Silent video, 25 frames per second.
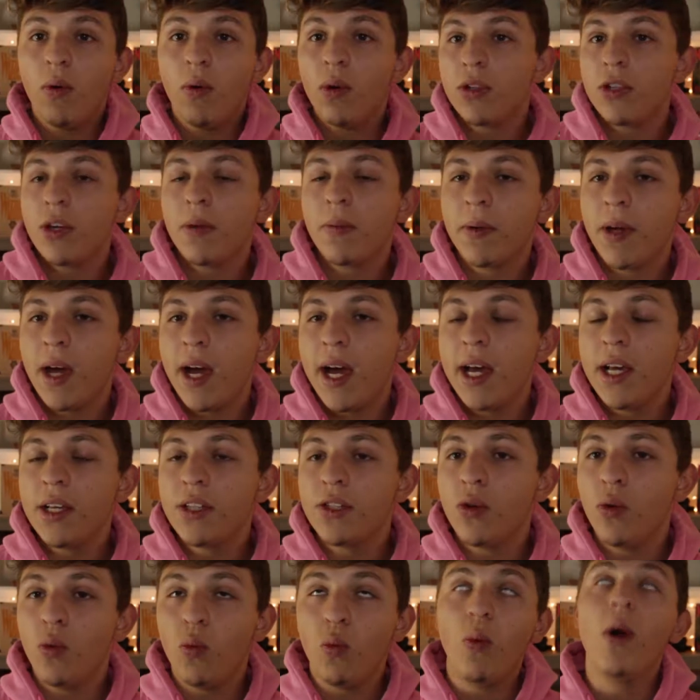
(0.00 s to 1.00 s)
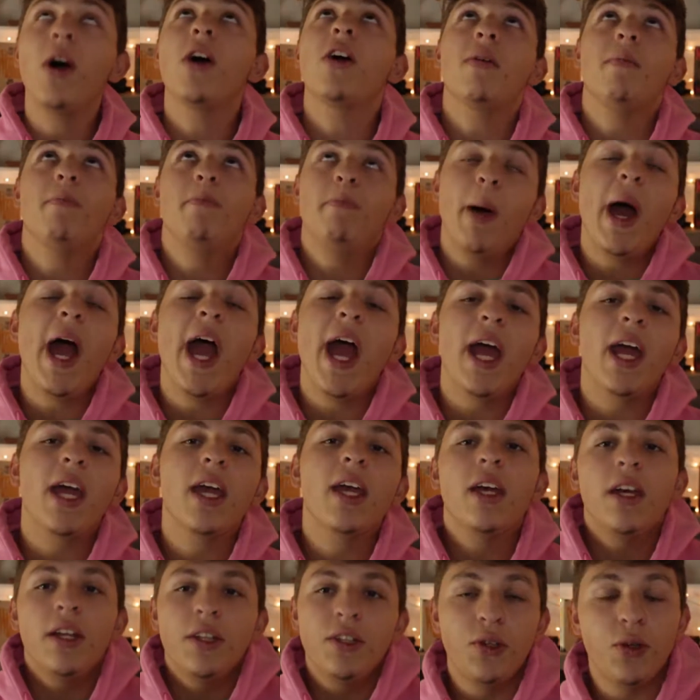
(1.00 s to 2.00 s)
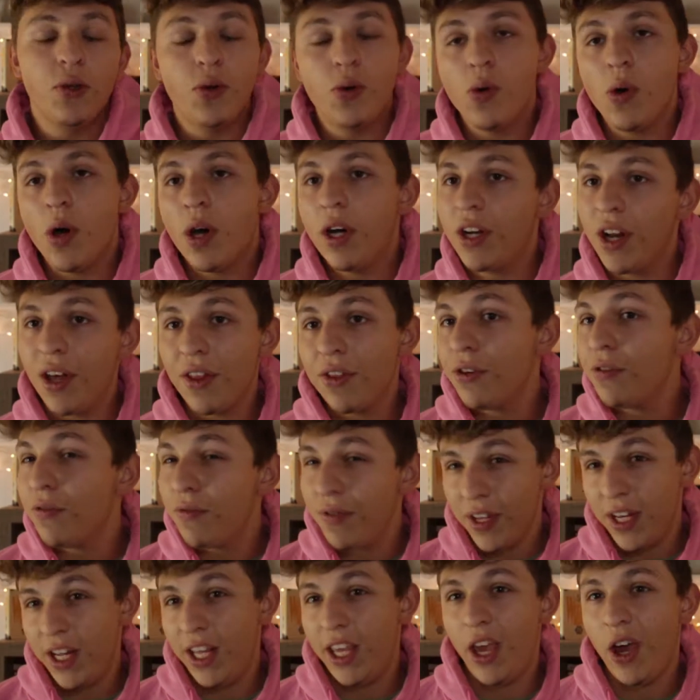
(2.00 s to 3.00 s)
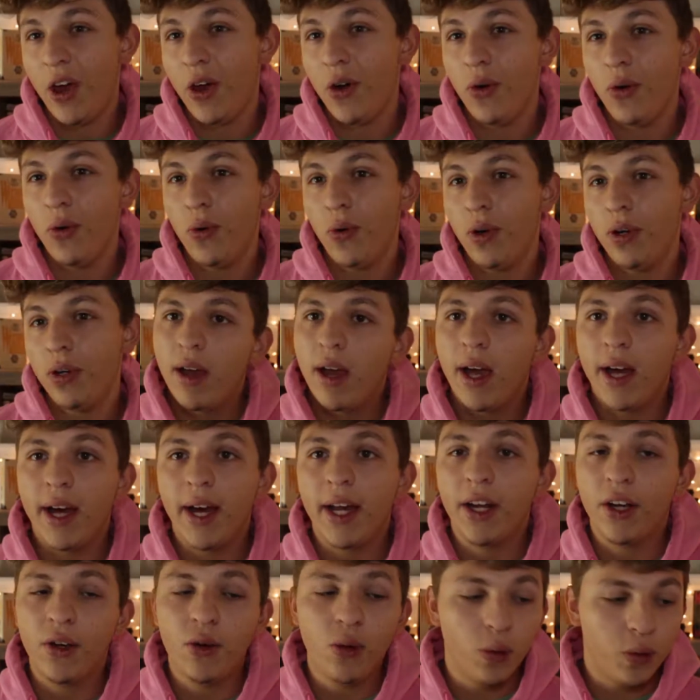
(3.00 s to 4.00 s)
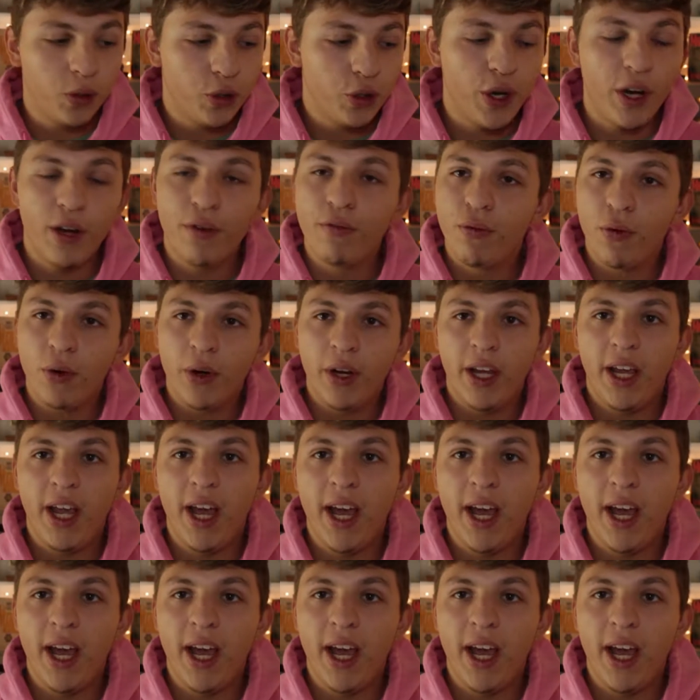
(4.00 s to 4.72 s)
What's up, guys? Welcome back to another video. I got a cool trick for you